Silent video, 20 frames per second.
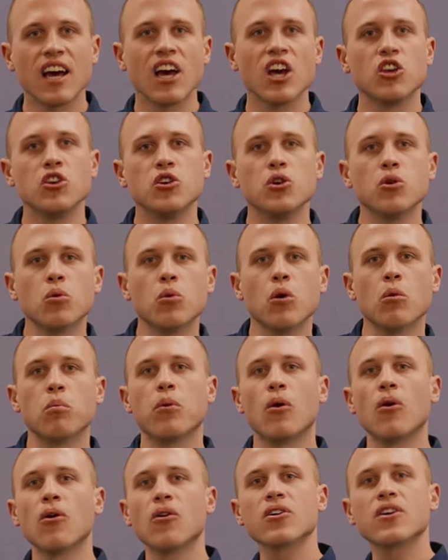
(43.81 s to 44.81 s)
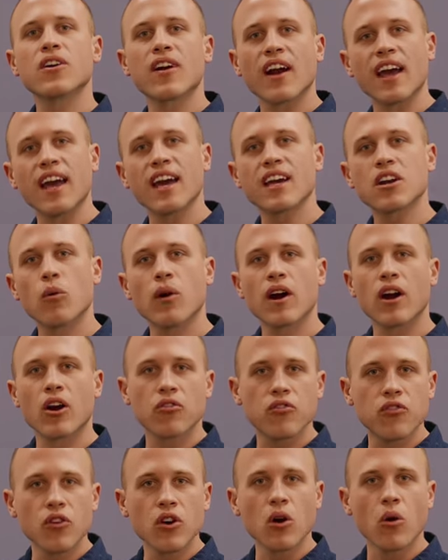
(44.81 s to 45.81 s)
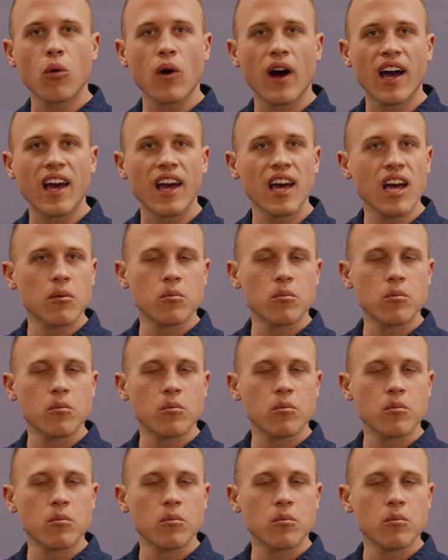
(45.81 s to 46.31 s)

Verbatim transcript: you will pull your hand away or foot away